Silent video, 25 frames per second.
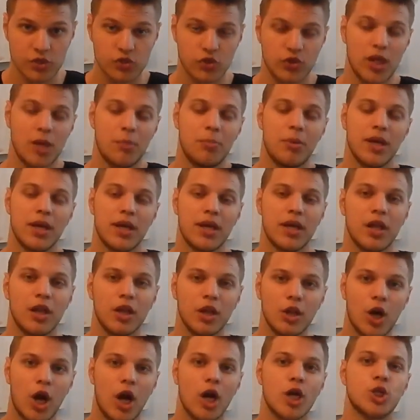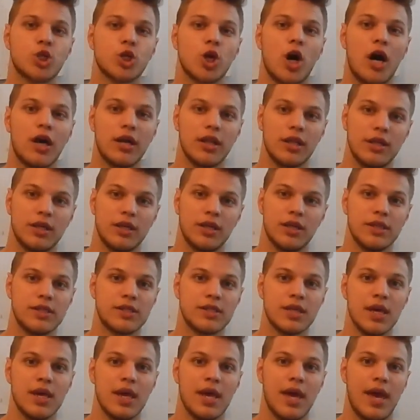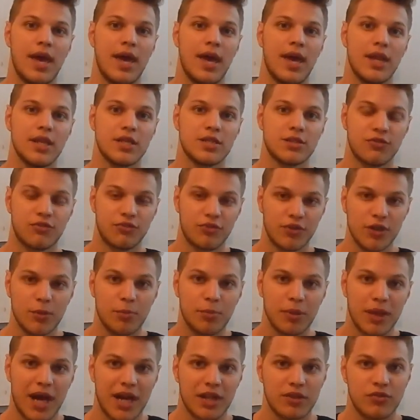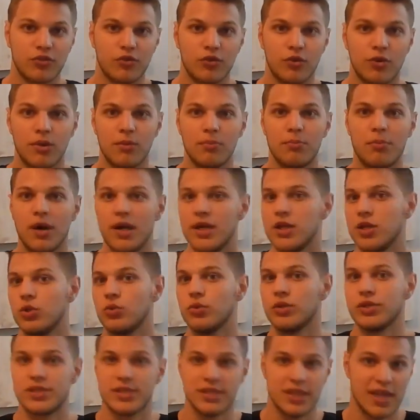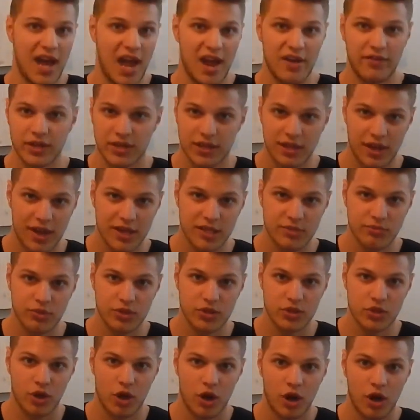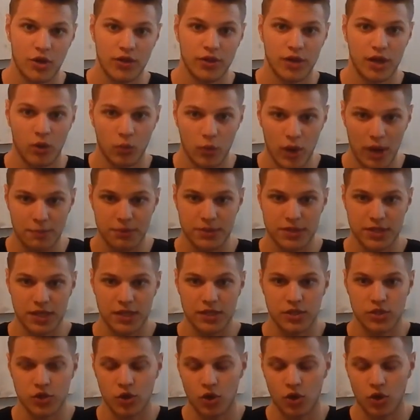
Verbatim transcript: So they bring in a large audience, and it's a free platform, but you will see advertisements on their website.